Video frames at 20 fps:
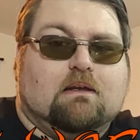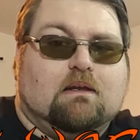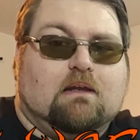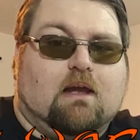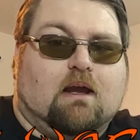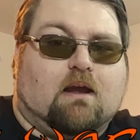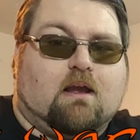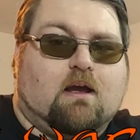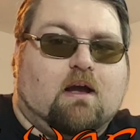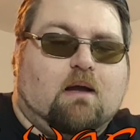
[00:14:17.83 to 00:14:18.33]

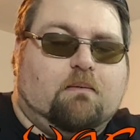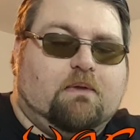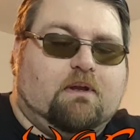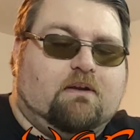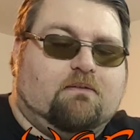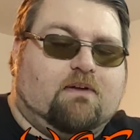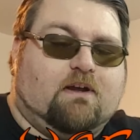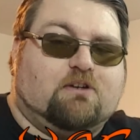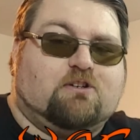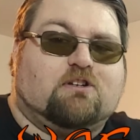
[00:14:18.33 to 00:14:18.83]
Yeah, comment
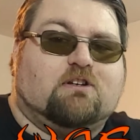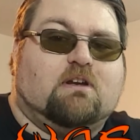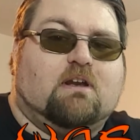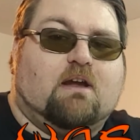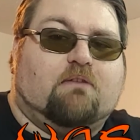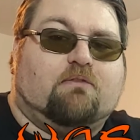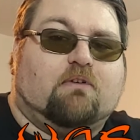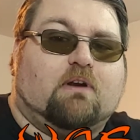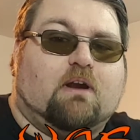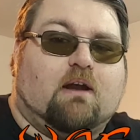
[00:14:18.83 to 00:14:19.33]
if I should
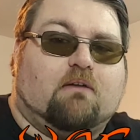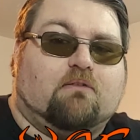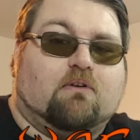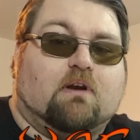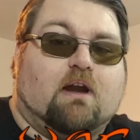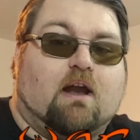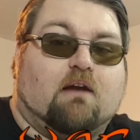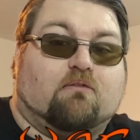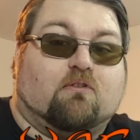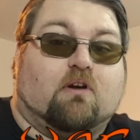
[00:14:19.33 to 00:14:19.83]
never,
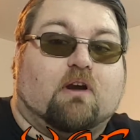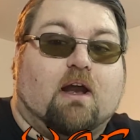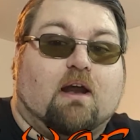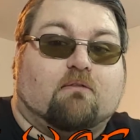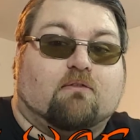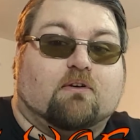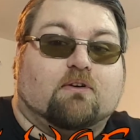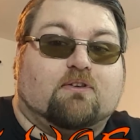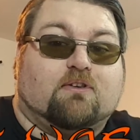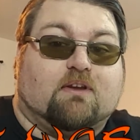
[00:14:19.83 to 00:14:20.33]
ever, ever,
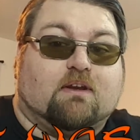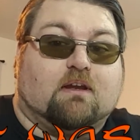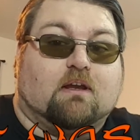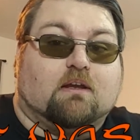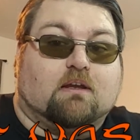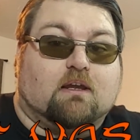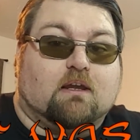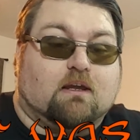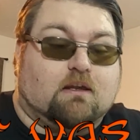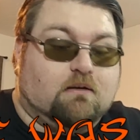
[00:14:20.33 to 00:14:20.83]
ever sing
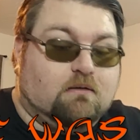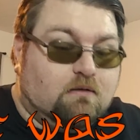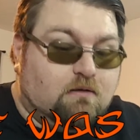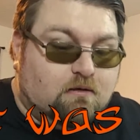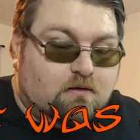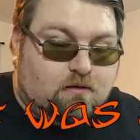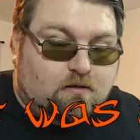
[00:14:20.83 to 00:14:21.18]
again.